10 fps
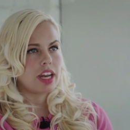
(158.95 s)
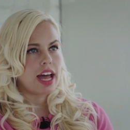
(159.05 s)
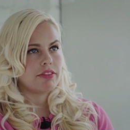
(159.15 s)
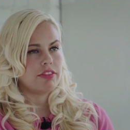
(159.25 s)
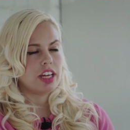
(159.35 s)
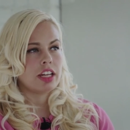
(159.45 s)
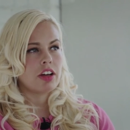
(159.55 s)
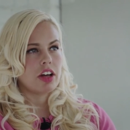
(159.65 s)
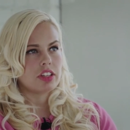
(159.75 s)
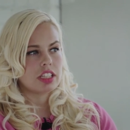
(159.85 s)
that I've done
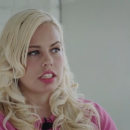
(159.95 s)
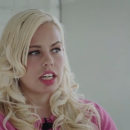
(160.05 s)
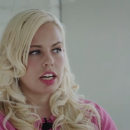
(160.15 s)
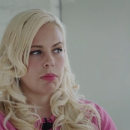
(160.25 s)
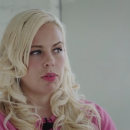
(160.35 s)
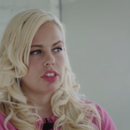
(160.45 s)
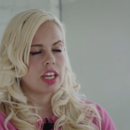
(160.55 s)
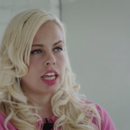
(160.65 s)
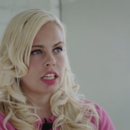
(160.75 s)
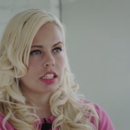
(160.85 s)
all these terrible
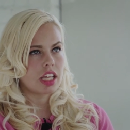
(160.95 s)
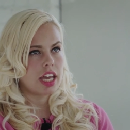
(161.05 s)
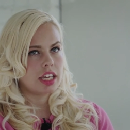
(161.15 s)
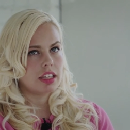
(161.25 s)
things, like